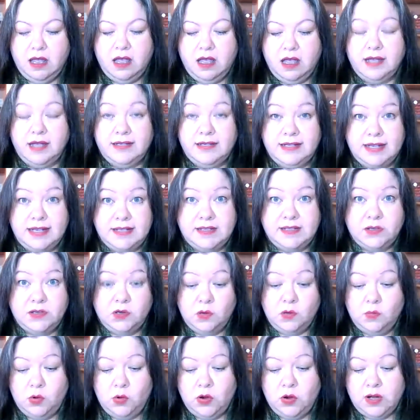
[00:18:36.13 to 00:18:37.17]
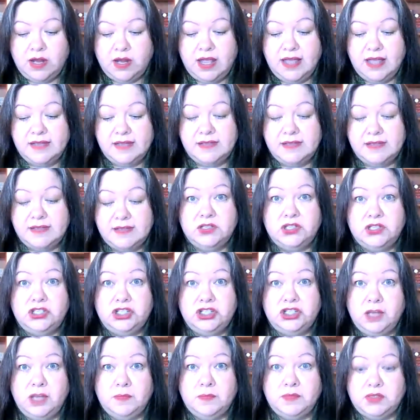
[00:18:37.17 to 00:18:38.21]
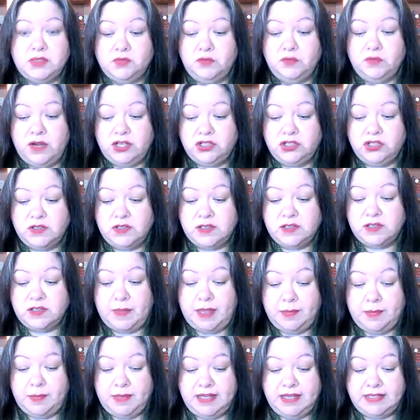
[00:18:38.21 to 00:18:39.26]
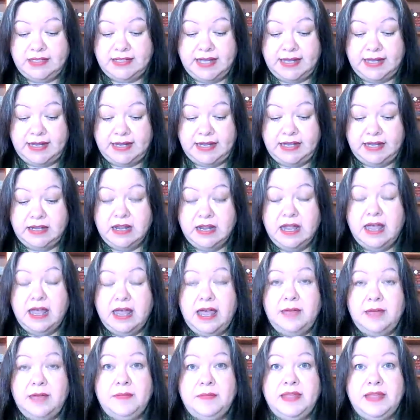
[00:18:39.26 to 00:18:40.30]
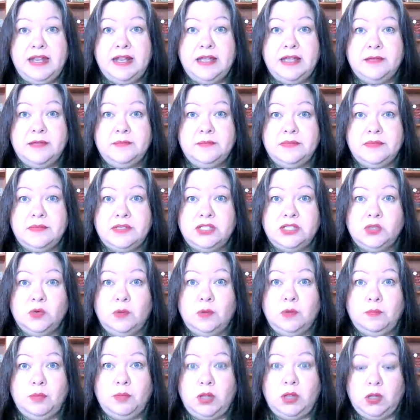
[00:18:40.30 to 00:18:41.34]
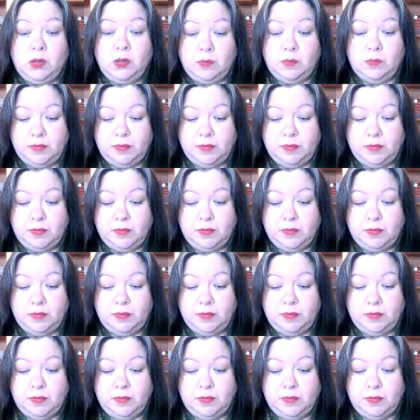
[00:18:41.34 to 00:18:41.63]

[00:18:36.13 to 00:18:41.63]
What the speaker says: A dozen or more cousins jumped Rachel's baby daddy and beat him to a pulp.